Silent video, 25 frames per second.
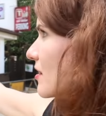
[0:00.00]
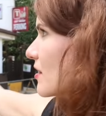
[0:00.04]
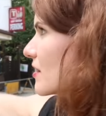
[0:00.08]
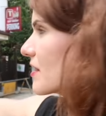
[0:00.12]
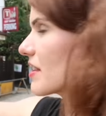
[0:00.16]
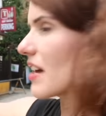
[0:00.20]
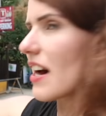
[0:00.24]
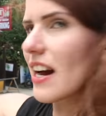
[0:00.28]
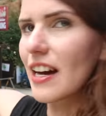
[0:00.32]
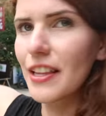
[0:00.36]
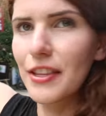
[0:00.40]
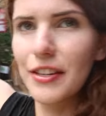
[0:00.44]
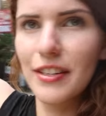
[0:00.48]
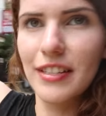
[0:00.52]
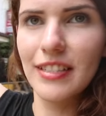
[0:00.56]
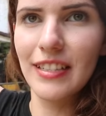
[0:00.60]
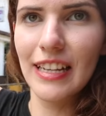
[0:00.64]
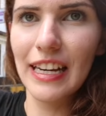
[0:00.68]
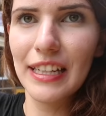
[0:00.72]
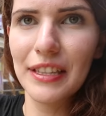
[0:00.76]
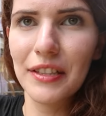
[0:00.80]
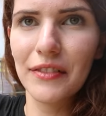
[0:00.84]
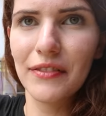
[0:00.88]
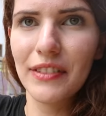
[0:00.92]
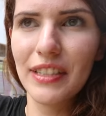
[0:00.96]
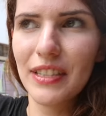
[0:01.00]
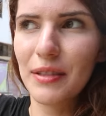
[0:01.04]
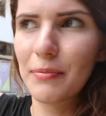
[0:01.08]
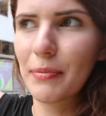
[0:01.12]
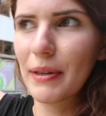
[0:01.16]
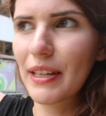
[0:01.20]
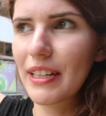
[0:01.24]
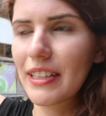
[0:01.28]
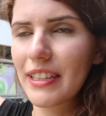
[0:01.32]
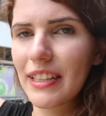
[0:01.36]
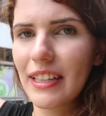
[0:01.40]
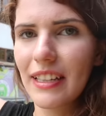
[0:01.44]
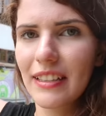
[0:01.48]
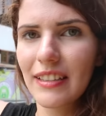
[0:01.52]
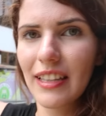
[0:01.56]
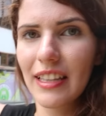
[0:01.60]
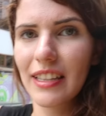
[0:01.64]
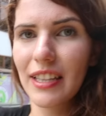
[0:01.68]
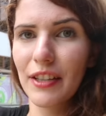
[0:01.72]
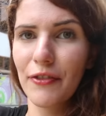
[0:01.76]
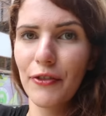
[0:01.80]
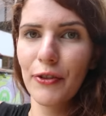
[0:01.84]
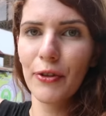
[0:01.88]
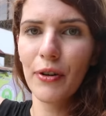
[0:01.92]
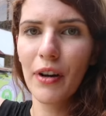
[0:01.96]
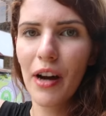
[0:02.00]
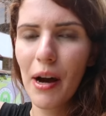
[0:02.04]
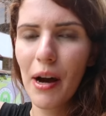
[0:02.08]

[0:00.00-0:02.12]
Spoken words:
on the other side of these buildings, and if you